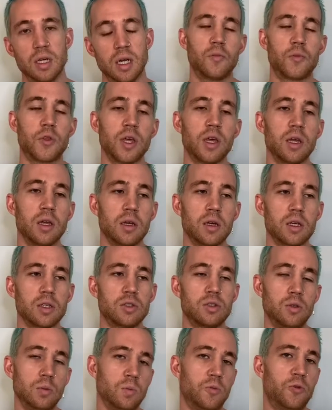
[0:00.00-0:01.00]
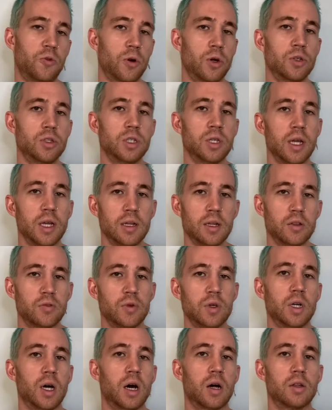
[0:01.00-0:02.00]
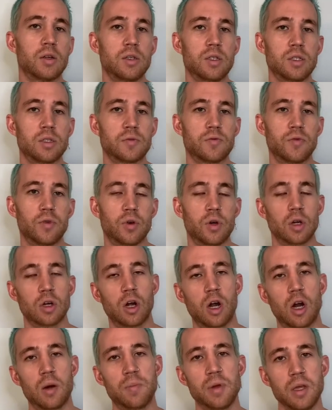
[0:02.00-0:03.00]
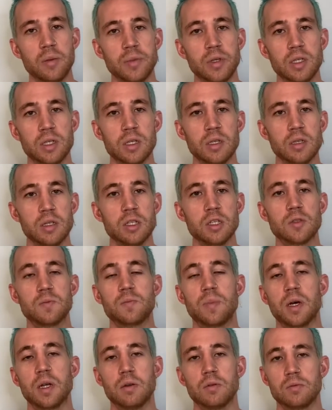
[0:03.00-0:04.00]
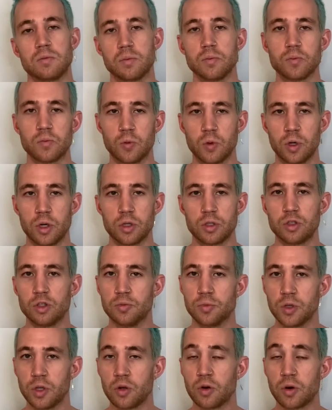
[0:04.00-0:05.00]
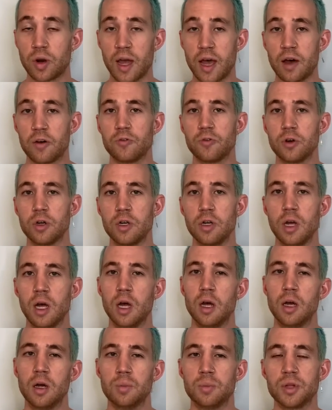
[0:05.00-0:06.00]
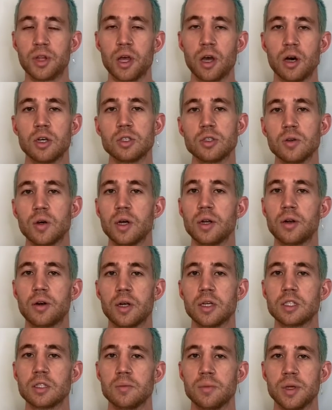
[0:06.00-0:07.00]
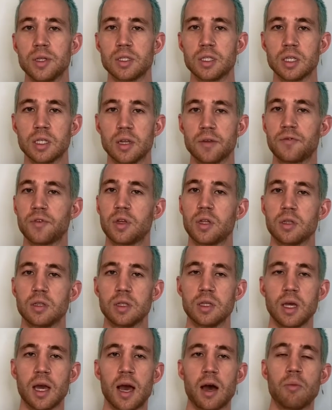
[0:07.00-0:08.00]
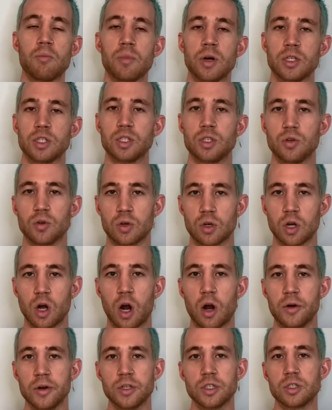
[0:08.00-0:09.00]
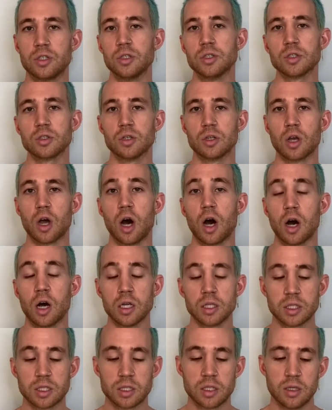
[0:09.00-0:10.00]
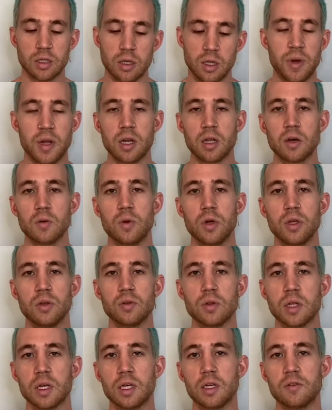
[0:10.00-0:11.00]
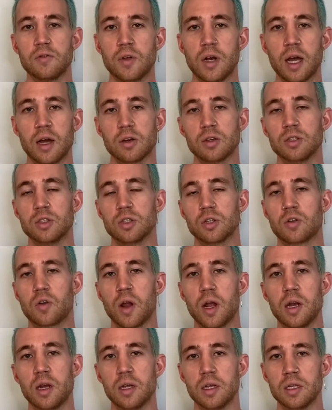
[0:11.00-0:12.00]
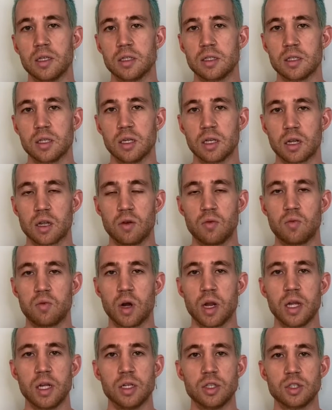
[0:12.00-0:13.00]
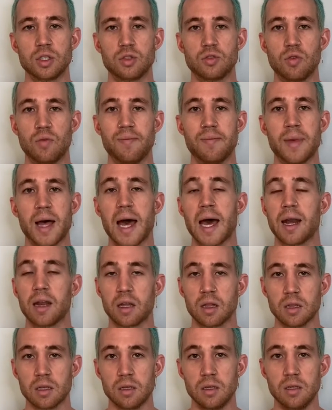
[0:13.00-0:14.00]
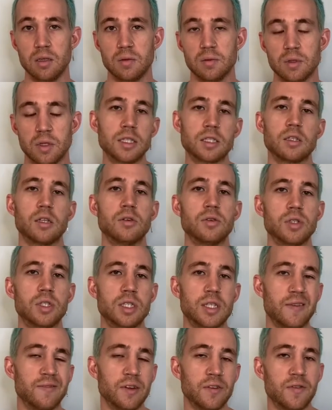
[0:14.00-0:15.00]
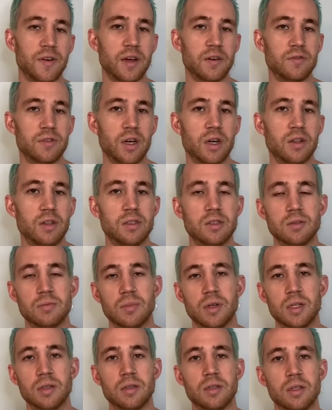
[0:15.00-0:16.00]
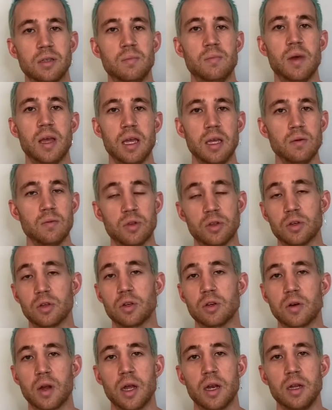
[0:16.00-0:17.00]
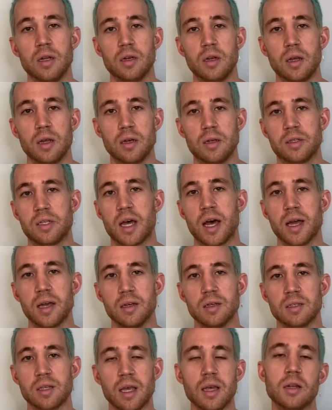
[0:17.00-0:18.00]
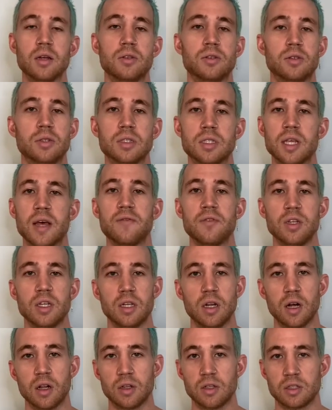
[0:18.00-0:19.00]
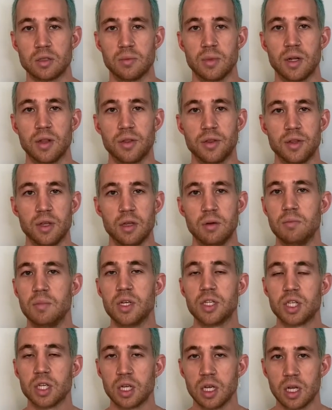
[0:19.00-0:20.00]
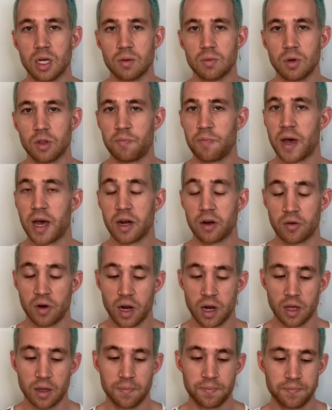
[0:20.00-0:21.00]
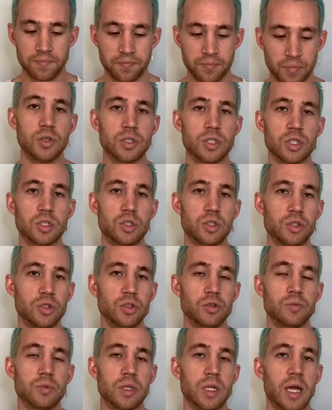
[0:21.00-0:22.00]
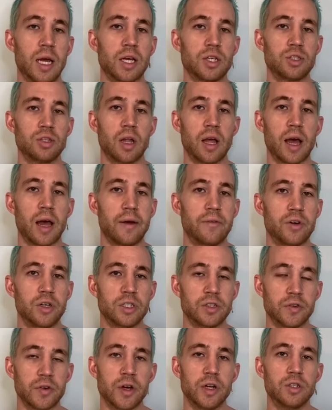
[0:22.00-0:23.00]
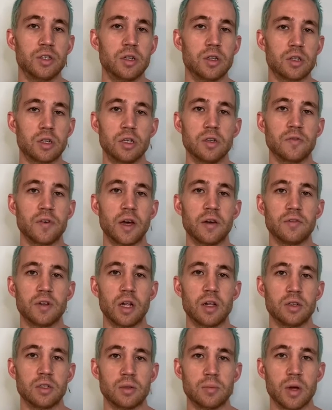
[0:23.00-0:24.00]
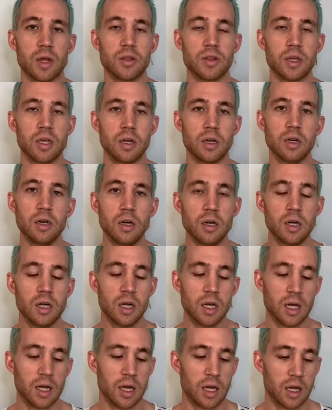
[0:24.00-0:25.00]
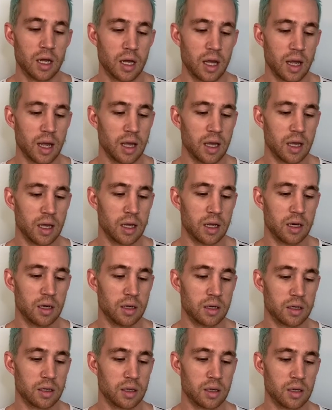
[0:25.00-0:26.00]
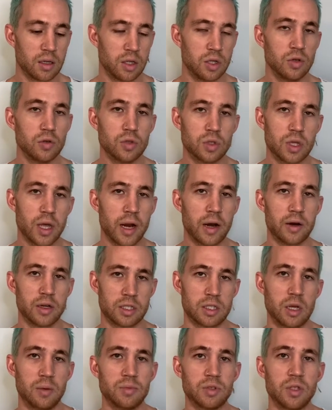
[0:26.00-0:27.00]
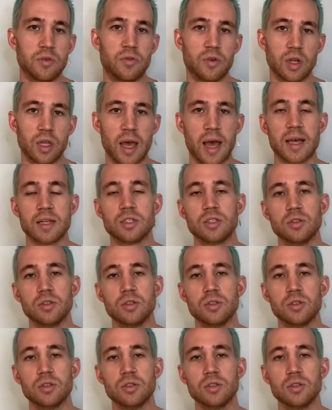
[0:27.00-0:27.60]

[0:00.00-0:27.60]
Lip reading: They assume $483 for a car payment in this, but we're assuming you don't have one. But they also underestimate significantly how much your car insurance could cost. Depending on where you live and how good your credit is, it can range dramatically. As low as $75 a month in Maine with good credit, and as high as $870 a month in Michigan with bad credit. We'll just assume the national average of $135 a month here and use their assumption for gas